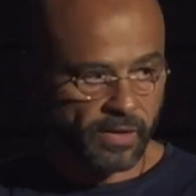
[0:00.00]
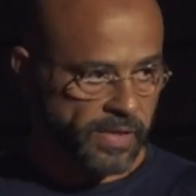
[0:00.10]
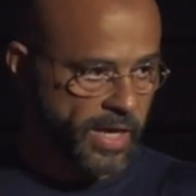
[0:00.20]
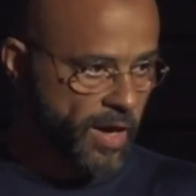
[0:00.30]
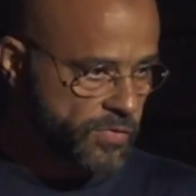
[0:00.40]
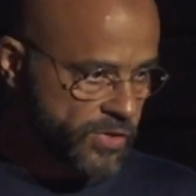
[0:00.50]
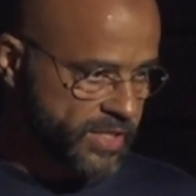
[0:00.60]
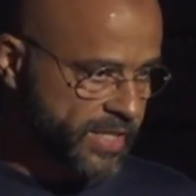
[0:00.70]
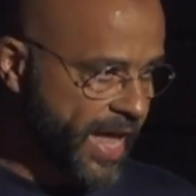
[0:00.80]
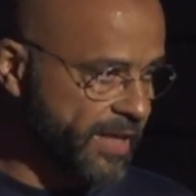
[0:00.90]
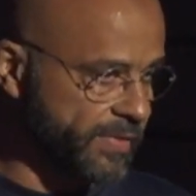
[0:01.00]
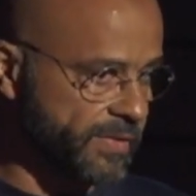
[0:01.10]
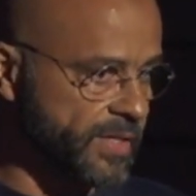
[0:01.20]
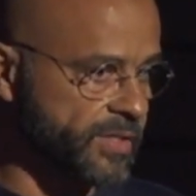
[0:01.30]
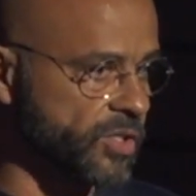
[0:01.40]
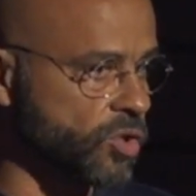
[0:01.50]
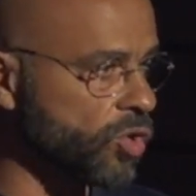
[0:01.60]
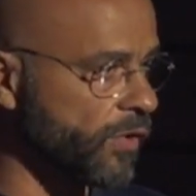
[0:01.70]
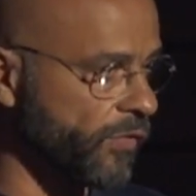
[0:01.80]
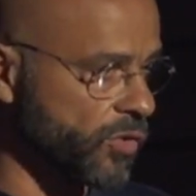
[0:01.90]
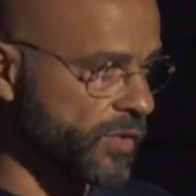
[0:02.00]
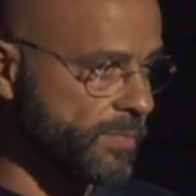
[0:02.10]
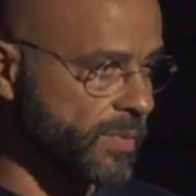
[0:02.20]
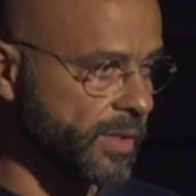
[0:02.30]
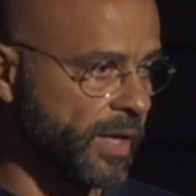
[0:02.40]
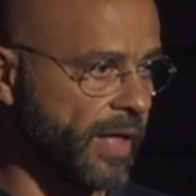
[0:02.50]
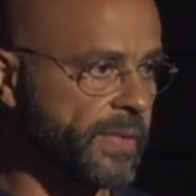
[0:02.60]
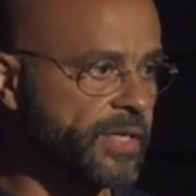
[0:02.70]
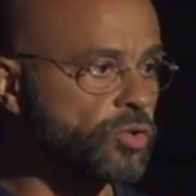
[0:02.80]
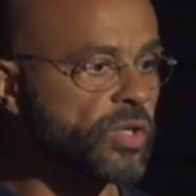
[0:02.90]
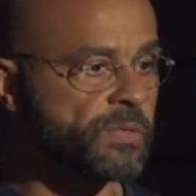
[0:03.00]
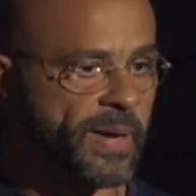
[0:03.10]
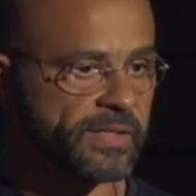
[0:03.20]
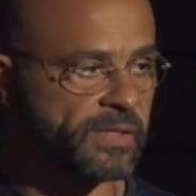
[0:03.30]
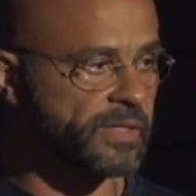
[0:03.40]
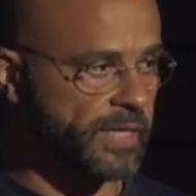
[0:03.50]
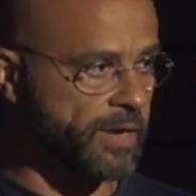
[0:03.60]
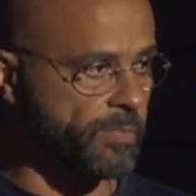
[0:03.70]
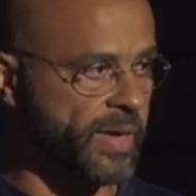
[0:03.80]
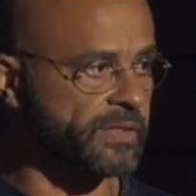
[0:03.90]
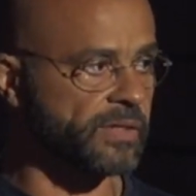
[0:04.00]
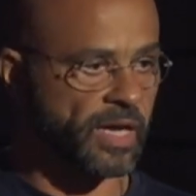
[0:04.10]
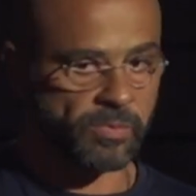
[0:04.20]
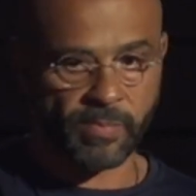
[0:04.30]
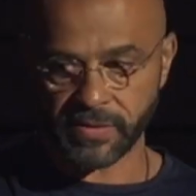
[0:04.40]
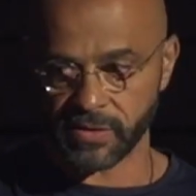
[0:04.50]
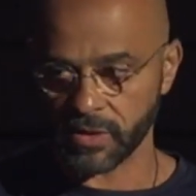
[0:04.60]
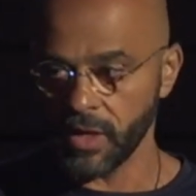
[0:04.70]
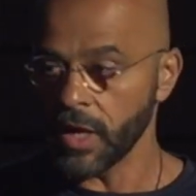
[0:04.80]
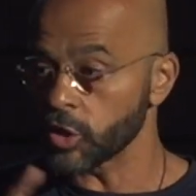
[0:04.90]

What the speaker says: They understand that this is good for them, and they do it better and better and better.